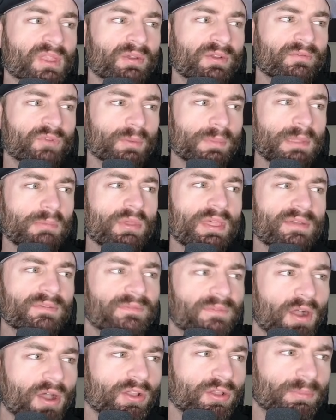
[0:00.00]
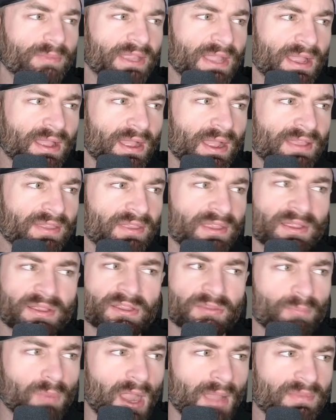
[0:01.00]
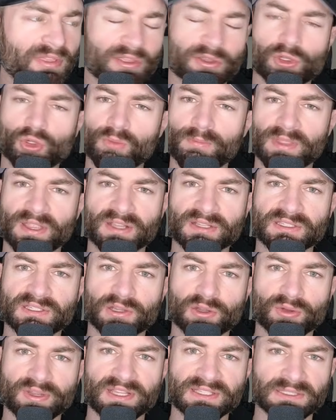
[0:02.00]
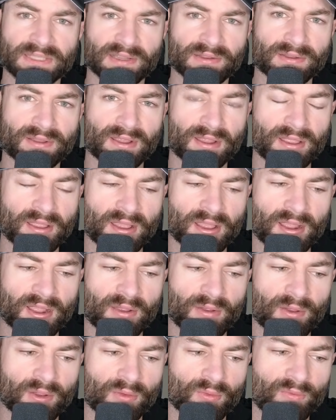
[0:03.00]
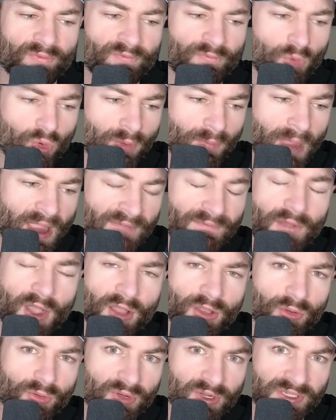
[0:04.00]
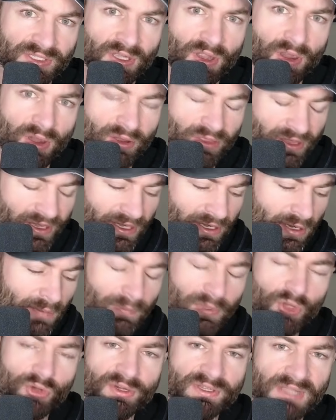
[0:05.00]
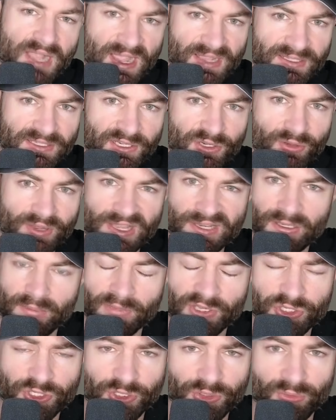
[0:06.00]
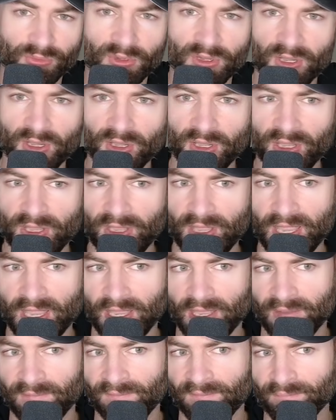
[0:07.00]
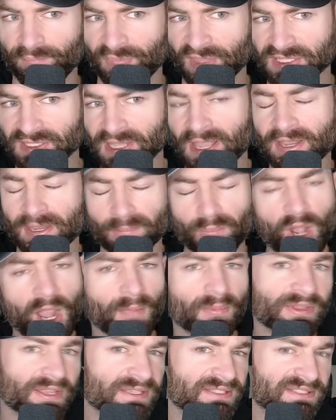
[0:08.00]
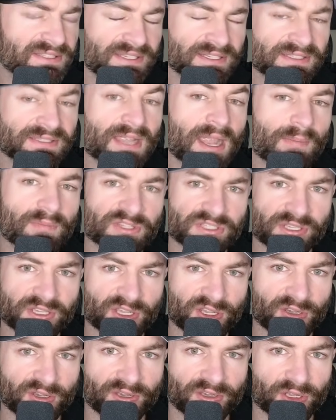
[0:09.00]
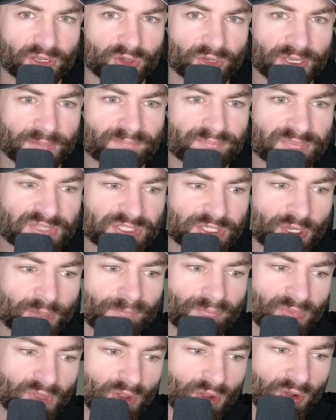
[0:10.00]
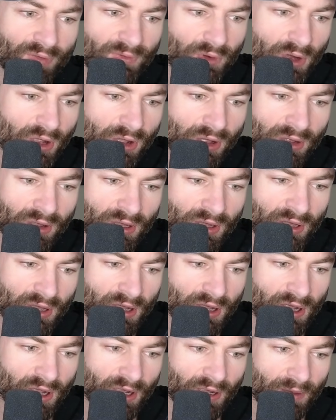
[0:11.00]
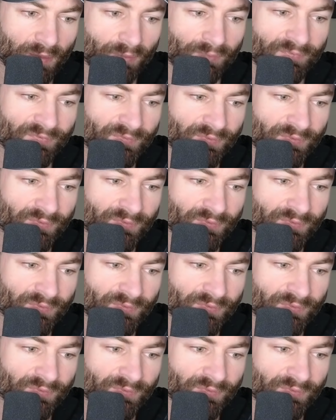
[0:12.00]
for people that follow me, I, I think probably the two biggest degrees for my followers are the computer science degree at WGU, and the second probably is the cybersecurity degree. So overall, um,